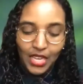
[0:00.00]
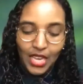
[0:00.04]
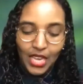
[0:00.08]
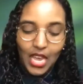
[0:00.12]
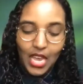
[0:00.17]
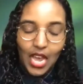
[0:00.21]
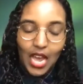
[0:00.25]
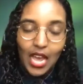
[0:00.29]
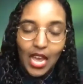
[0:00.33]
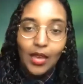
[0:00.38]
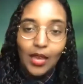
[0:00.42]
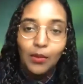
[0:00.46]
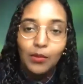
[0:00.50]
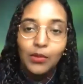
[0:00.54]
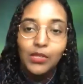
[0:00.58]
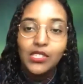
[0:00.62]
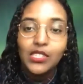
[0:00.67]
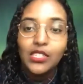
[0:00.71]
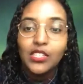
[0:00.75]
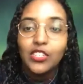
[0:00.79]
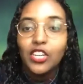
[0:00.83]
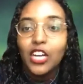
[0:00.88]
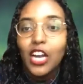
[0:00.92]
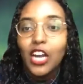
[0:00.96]
I was in
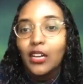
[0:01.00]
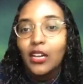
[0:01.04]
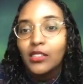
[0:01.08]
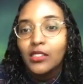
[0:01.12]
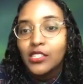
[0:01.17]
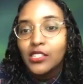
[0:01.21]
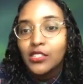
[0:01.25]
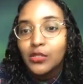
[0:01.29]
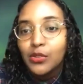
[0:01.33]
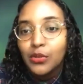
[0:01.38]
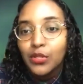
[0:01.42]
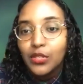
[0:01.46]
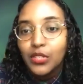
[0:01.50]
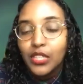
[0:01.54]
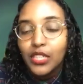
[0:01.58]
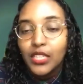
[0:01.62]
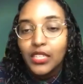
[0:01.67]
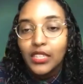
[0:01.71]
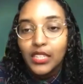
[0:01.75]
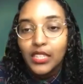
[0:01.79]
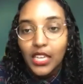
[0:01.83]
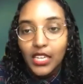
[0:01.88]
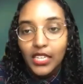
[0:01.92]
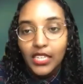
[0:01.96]
grad school in
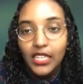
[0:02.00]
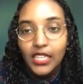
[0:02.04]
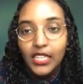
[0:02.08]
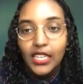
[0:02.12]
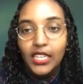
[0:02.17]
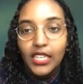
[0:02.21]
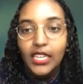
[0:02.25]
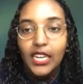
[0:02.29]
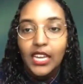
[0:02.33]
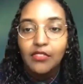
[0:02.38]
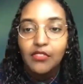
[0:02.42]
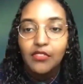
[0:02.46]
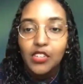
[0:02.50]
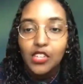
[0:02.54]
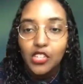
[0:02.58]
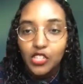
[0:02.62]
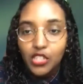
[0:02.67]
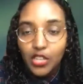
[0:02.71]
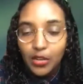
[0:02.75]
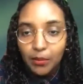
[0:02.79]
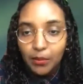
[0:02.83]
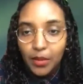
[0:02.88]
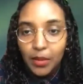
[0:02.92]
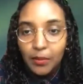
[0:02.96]
London. I finished
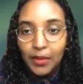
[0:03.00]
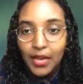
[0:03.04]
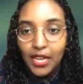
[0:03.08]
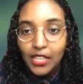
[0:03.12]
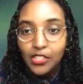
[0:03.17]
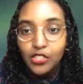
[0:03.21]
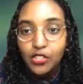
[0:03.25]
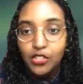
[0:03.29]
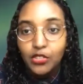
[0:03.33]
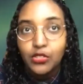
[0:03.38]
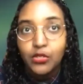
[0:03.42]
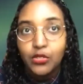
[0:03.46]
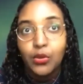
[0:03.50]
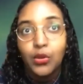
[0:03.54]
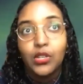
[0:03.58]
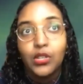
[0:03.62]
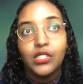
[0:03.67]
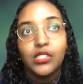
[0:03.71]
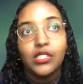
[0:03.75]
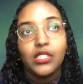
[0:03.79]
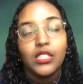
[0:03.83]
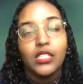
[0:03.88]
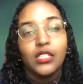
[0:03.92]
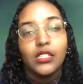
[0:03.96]
up my master's
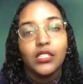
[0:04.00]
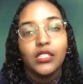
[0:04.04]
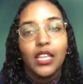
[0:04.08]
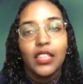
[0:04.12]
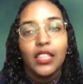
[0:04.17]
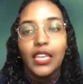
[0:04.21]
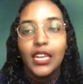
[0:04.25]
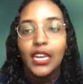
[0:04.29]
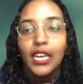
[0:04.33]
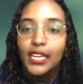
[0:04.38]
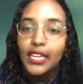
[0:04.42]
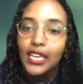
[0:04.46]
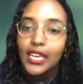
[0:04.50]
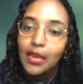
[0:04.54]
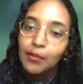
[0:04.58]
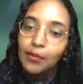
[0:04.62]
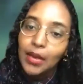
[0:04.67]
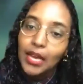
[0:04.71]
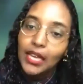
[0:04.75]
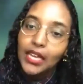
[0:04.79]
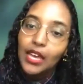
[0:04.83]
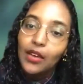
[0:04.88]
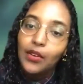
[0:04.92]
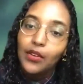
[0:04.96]
courses, and then I came back
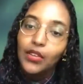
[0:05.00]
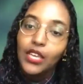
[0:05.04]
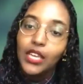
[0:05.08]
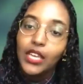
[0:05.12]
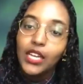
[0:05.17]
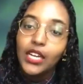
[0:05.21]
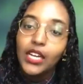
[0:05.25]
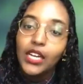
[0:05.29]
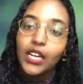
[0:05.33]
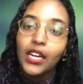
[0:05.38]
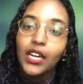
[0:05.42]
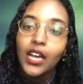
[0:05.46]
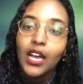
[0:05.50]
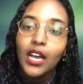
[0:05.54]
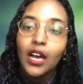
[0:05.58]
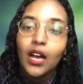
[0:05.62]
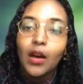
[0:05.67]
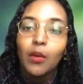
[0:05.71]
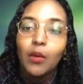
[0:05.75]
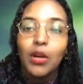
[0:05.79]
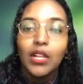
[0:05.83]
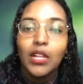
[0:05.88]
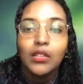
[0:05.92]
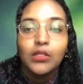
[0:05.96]
out here
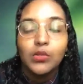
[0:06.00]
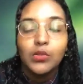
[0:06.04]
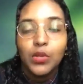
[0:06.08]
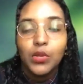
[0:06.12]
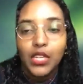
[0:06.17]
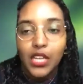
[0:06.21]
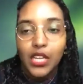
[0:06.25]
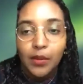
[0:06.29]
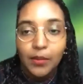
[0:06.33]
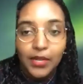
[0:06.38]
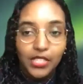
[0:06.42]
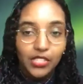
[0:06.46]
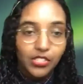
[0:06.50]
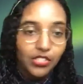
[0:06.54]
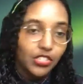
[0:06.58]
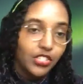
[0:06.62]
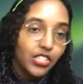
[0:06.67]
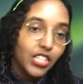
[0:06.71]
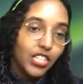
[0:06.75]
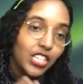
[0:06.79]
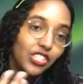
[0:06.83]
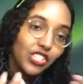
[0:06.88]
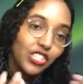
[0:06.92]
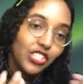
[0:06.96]
while I was working on my
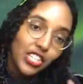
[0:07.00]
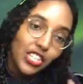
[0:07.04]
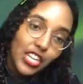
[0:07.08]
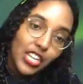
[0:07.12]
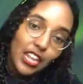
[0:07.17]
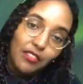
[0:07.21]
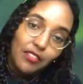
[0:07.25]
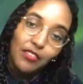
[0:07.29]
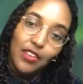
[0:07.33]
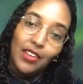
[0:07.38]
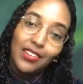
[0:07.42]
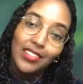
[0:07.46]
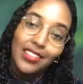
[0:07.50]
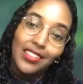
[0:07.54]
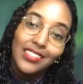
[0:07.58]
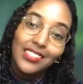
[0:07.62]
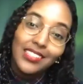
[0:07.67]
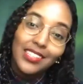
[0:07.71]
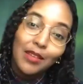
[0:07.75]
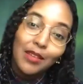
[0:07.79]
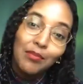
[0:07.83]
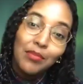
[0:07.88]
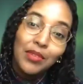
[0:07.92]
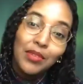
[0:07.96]
dissertation and founded this
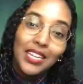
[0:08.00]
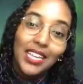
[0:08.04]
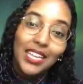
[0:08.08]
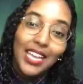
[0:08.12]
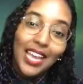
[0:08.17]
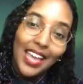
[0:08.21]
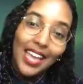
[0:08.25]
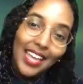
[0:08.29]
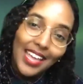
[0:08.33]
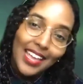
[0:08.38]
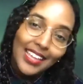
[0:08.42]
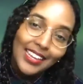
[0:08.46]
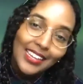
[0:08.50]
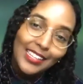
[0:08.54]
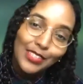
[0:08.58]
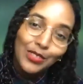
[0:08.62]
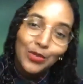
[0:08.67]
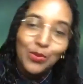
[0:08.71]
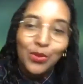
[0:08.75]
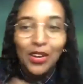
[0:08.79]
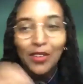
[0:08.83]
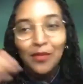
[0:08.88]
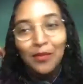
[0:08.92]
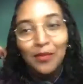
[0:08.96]
company. And it's what
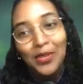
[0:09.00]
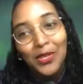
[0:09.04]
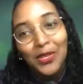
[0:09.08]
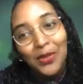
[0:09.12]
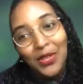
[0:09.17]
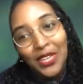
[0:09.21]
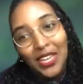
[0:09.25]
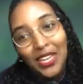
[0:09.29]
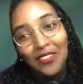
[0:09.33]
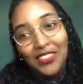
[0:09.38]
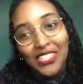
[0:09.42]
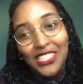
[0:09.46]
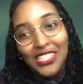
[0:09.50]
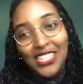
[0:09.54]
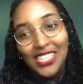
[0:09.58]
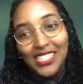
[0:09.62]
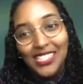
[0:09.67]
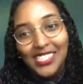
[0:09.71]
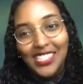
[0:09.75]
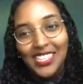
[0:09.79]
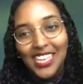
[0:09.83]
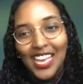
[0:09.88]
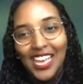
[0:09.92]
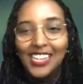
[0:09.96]
I've been doing ever
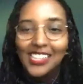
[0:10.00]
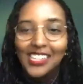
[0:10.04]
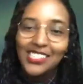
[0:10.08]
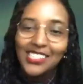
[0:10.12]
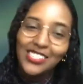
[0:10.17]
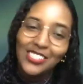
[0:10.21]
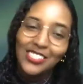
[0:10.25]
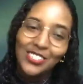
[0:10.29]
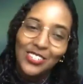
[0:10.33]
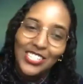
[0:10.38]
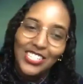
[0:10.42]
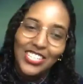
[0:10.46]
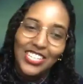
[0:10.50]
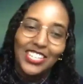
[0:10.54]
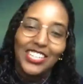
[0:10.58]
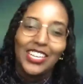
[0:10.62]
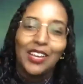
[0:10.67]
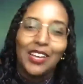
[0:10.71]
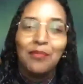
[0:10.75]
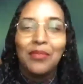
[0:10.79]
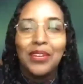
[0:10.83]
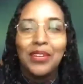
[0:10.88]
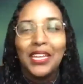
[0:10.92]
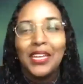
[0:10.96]
since. And it's a storytelling company.